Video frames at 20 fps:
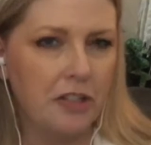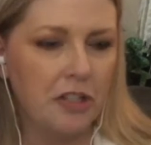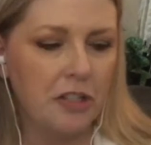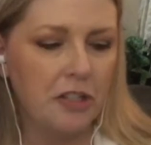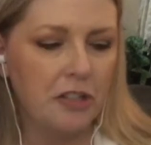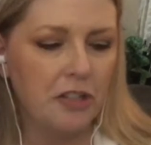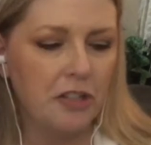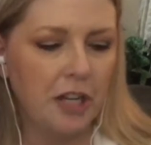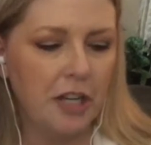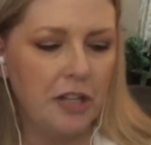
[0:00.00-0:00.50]

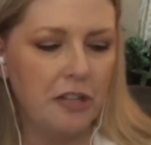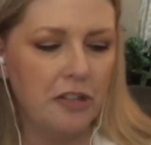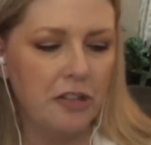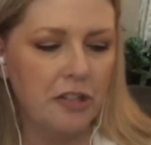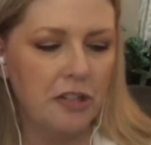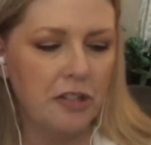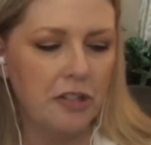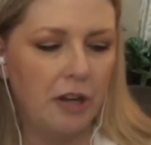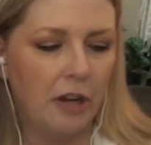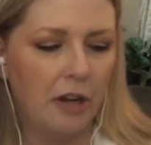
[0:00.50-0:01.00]
just changed the
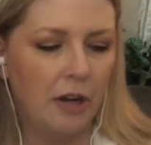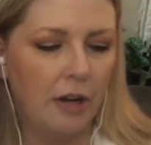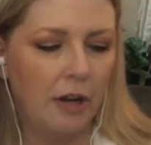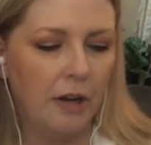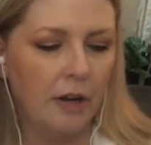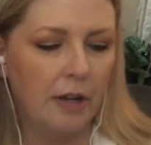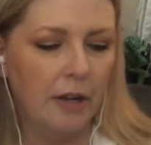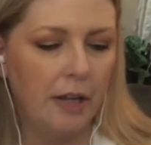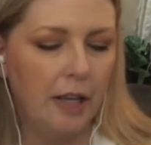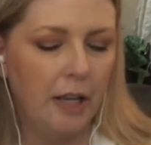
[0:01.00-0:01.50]

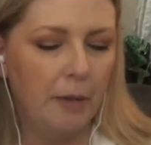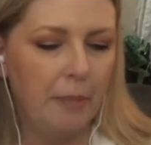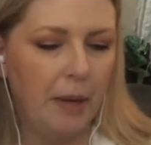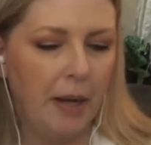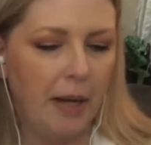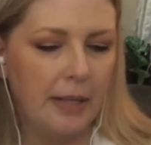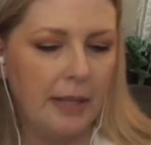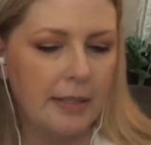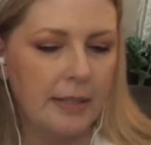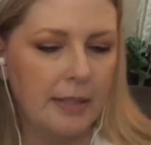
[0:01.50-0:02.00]
song, it
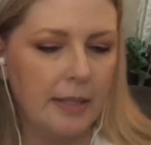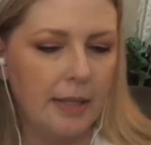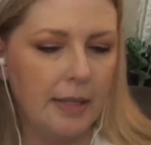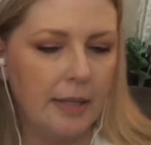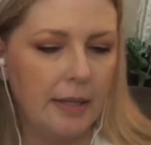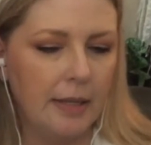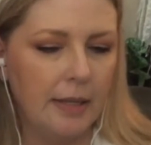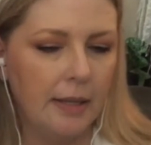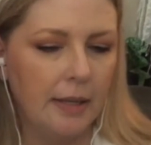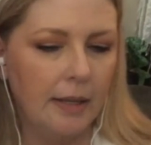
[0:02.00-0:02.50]
paused
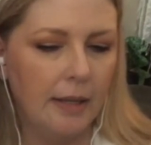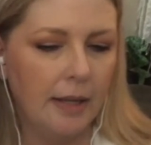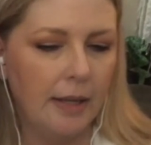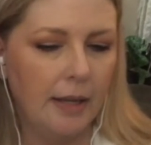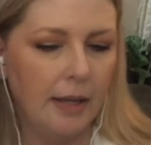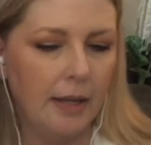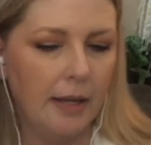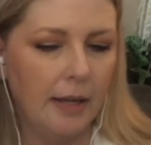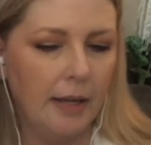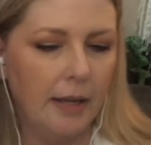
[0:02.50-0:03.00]
it,
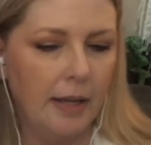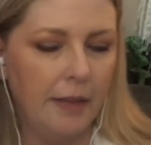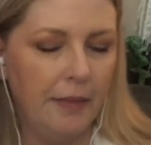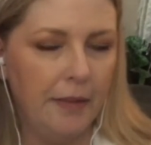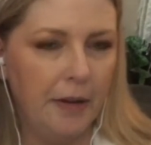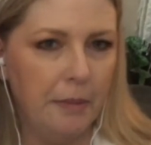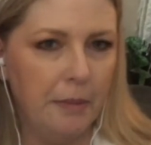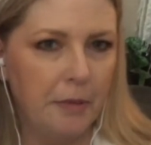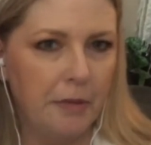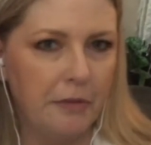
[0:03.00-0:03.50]
and
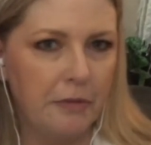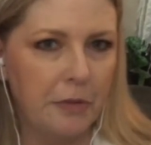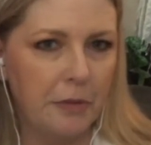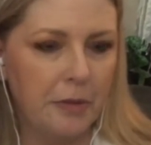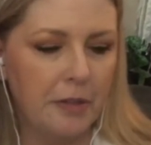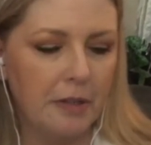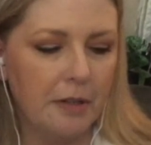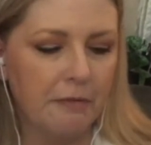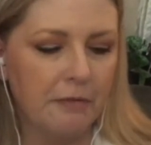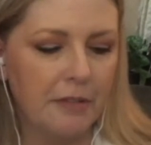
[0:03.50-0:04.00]
then it moved to a
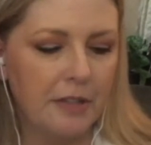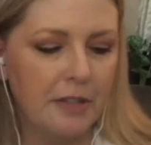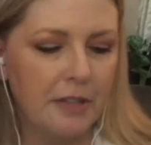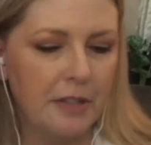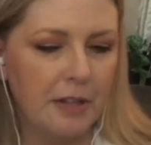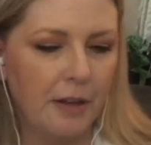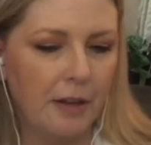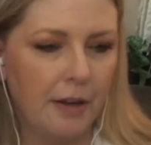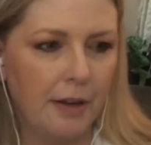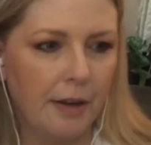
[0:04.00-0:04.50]
different
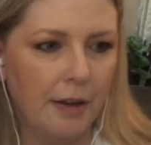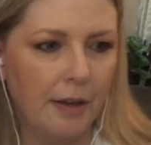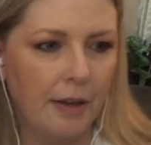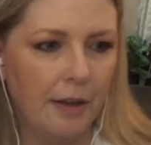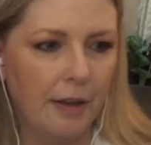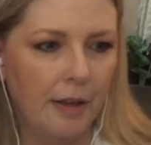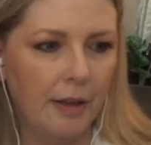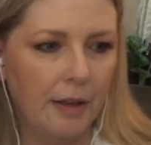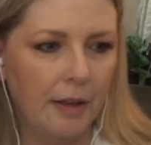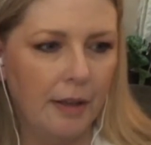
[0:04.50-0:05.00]
song.
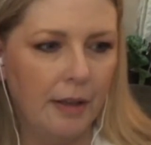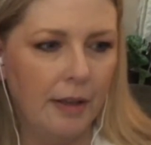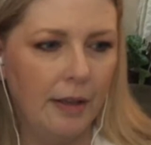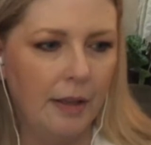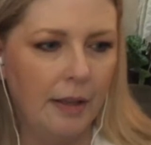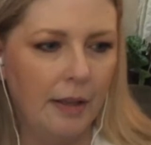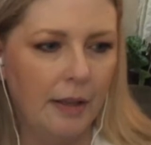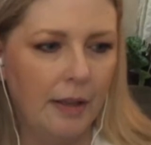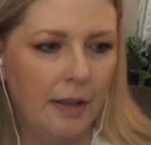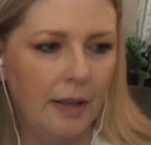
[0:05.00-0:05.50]

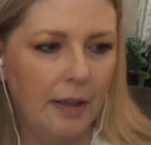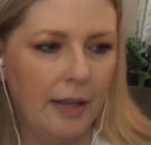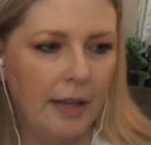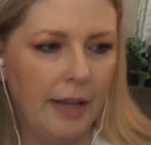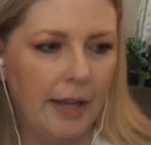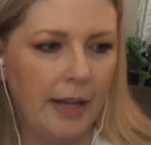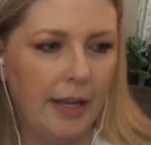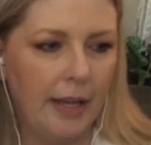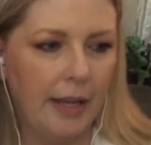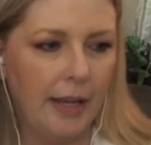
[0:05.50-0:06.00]

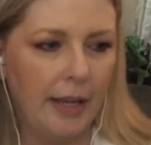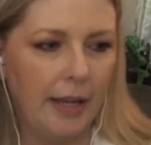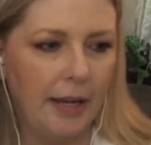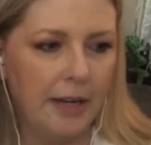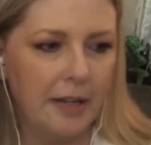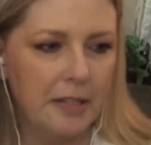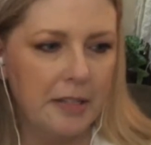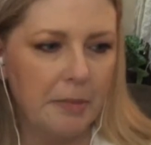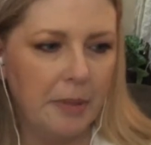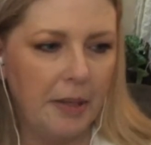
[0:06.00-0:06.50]

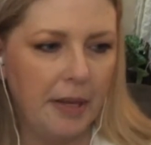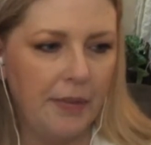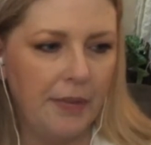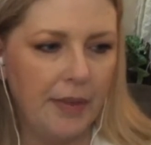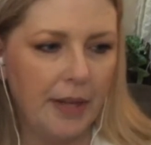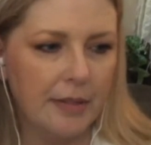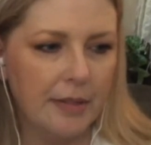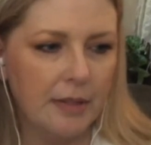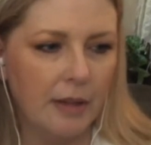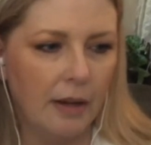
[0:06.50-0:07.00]
And it's playing
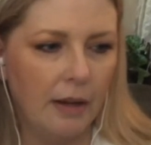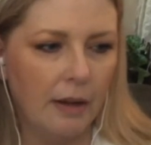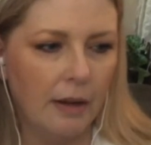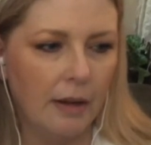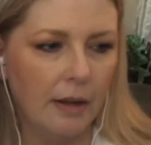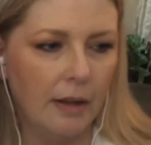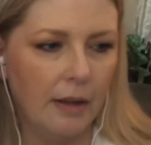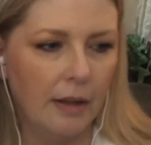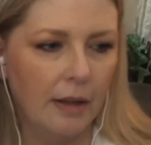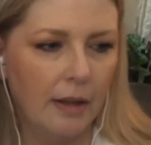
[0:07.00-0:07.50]
that song.